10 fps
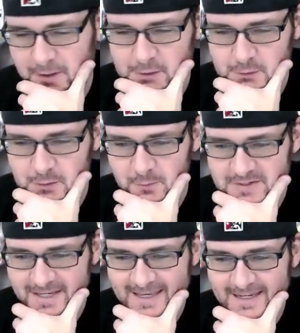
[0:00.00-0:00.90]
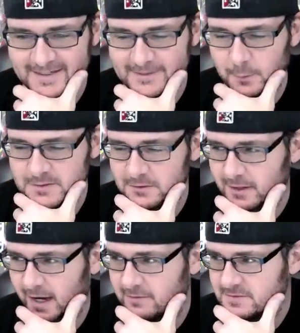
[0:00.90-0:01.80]
YouTube. There's a kid that dumpster
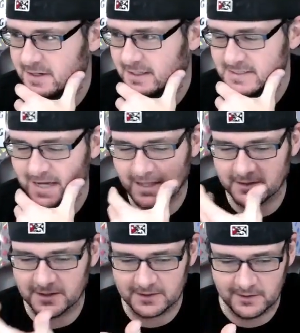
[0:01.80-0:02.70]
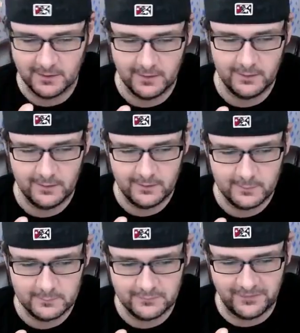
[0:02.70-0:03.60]
dives, and he's got like
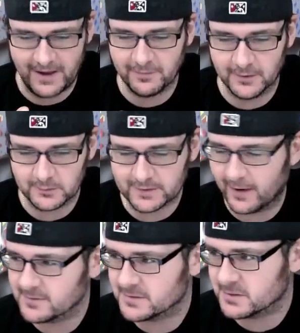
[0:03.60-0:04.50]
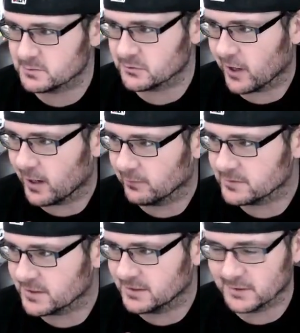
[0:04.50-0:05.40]
500,000 subscribers
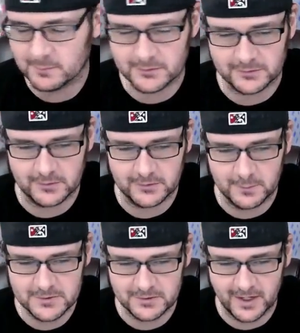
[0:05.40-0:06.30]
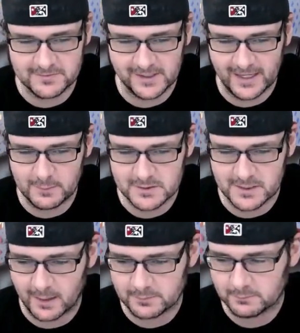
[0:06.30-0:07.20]
and he dumpster dumpster dives the
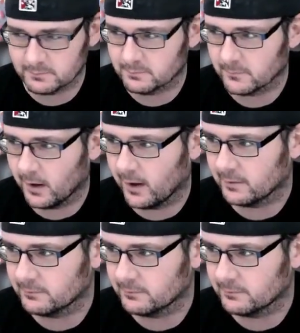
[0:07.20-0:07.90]
GameStop uh,